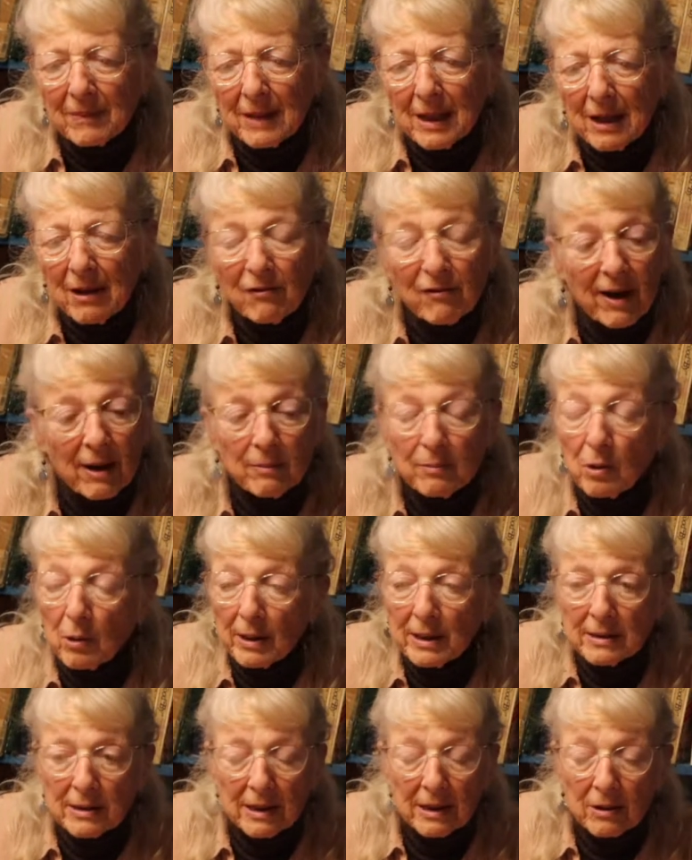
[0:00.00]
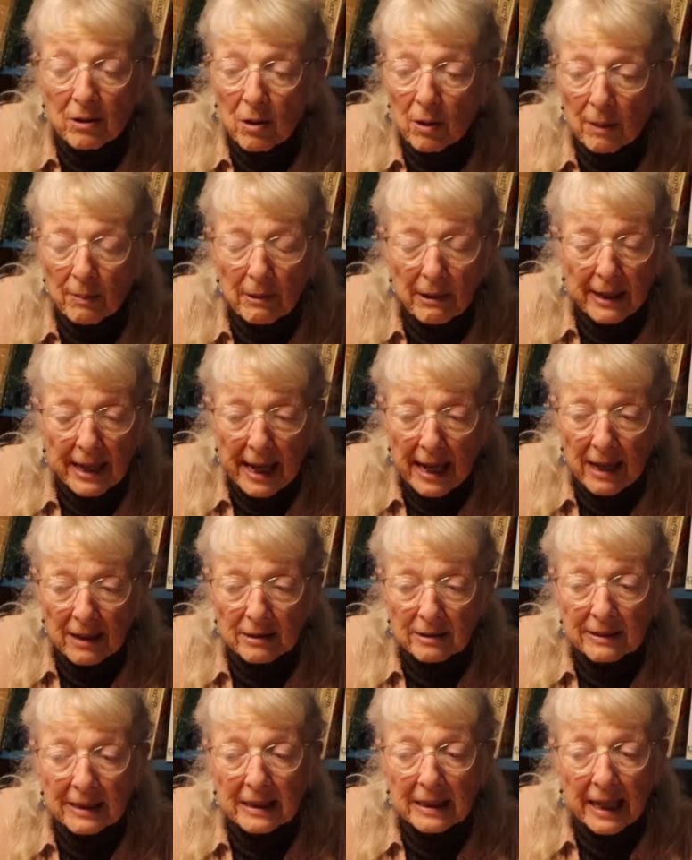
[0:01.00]
If I'm going to incorporate a
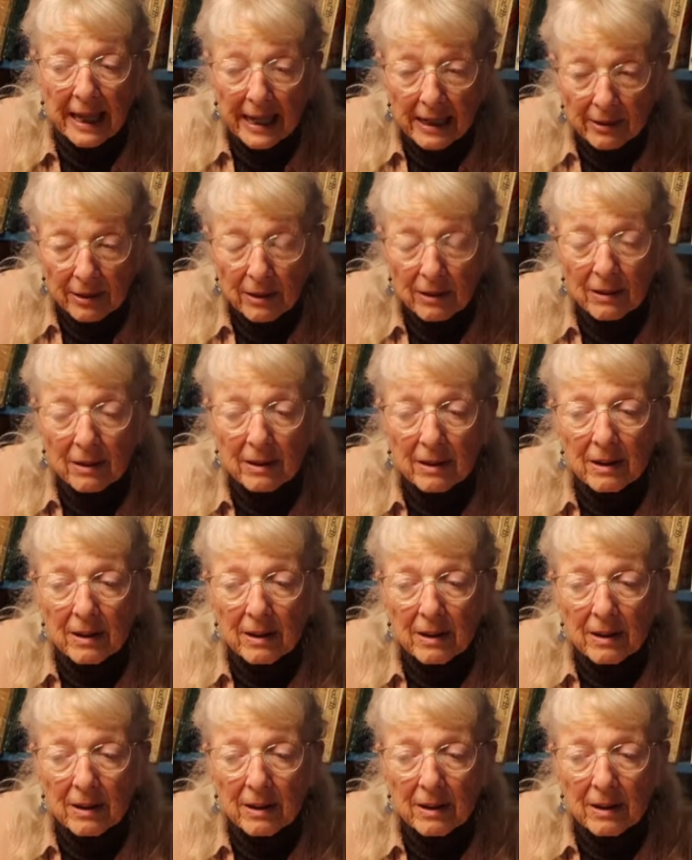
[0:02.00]
handle in later,